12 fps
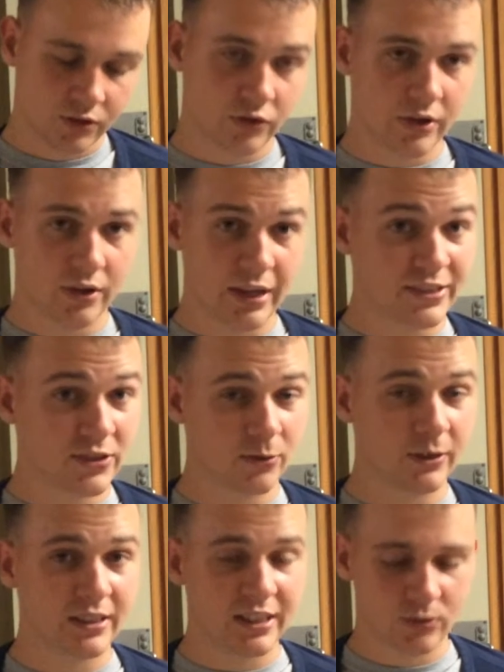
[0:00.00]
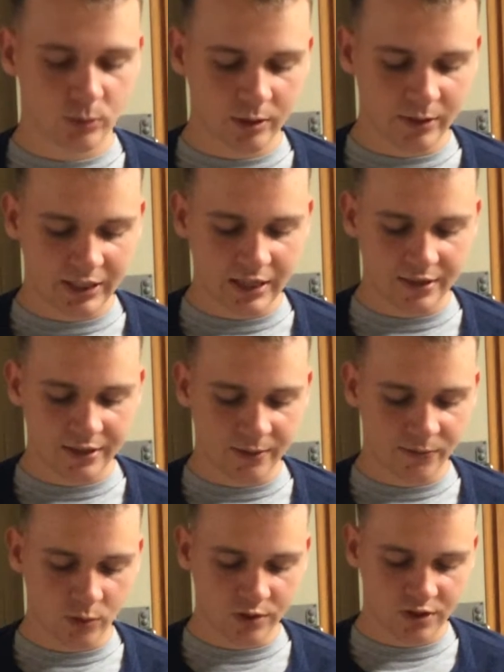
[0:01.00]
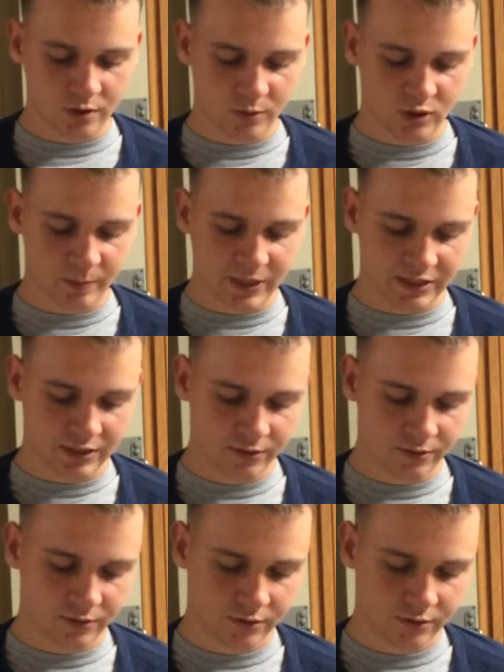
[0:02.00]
So that's three things where we got there, forcing our perspective.